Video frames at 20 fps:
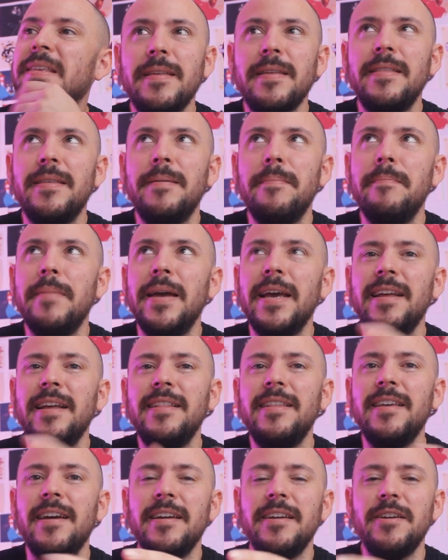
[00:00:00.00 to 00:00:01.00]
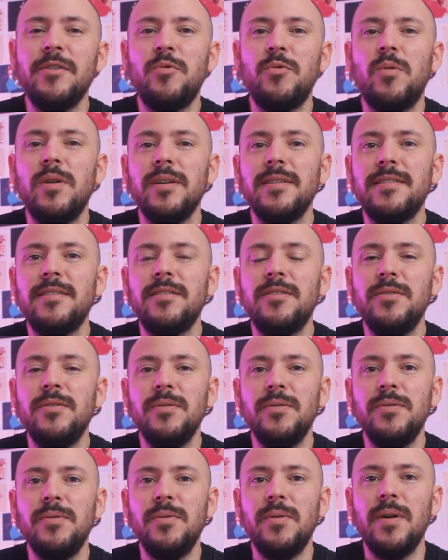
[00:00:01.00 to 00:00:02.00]
The main idea here was
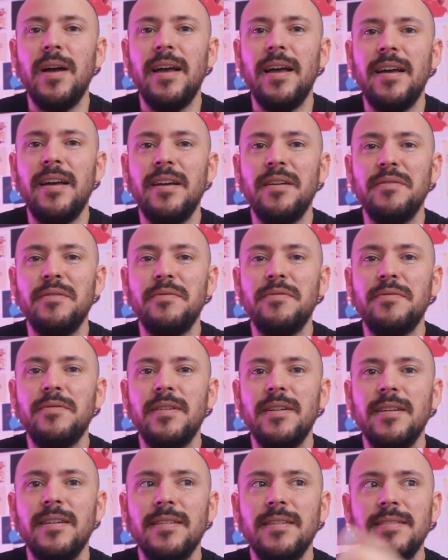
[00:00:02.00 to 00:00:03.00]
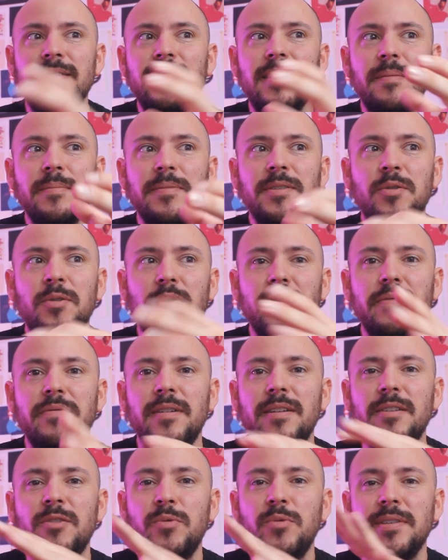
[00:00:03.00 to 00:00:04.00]
to have uh, some sort of
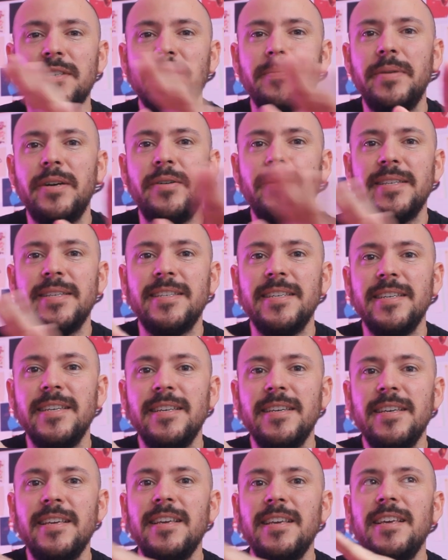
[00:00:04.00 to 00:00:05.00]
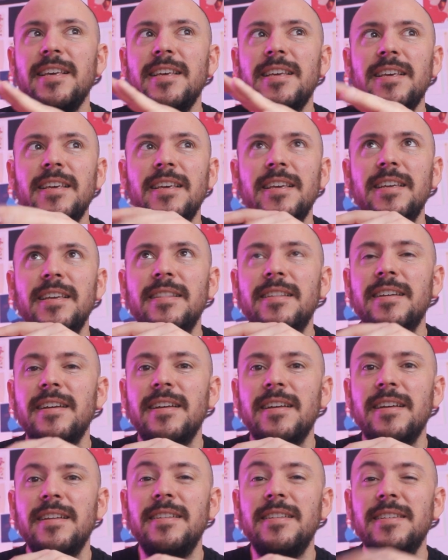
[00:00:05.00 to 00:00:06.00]
a transparency in
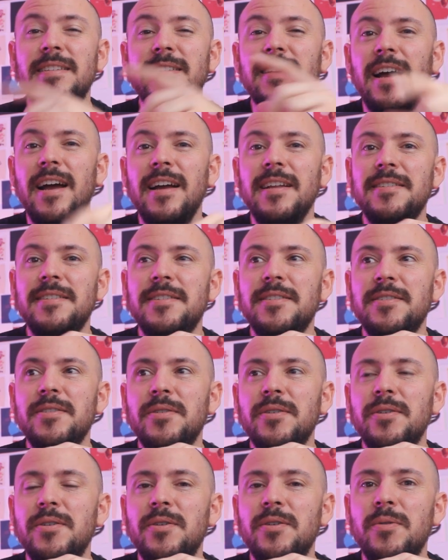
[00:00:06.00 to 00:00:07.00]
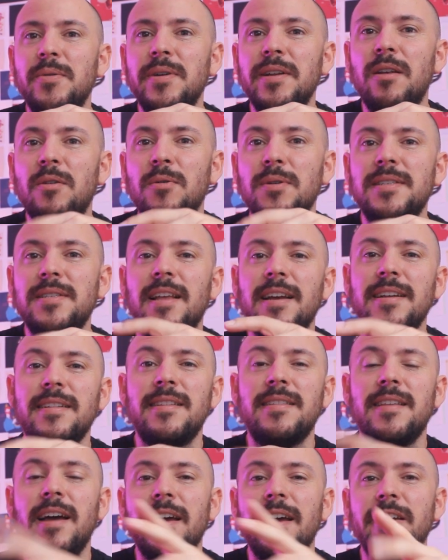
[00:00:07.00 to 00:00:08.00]
the design so it looks like
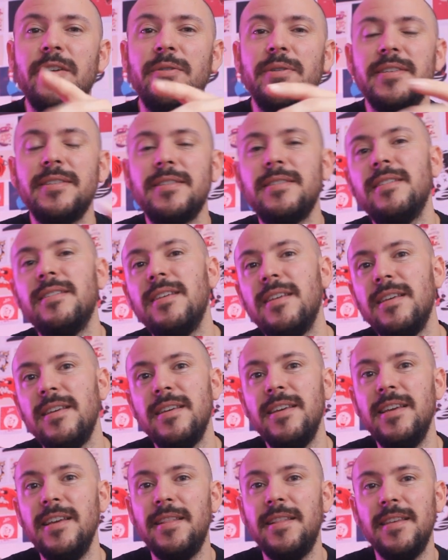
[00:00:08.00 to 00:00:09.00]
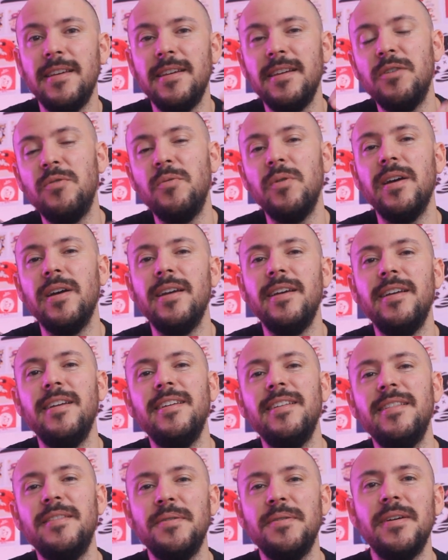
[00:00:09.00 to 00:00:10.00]
the tiger is eating
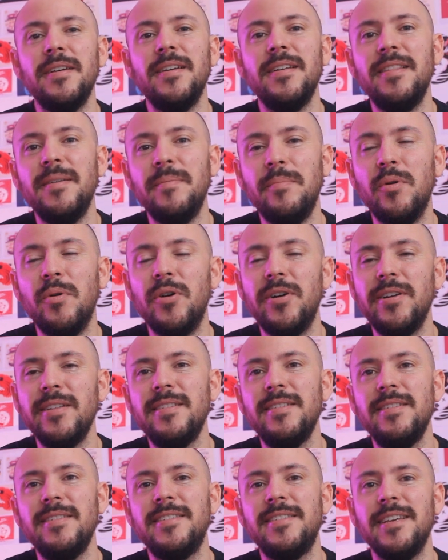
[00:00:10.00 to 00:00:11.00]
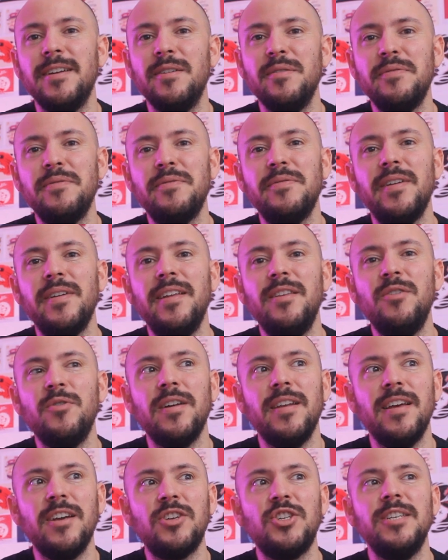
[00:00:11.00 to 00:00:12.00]
away the, the board itself and you
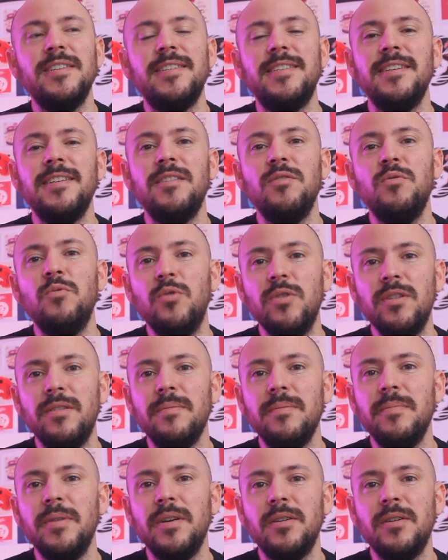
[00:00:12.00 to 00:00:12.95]
can actually see the wood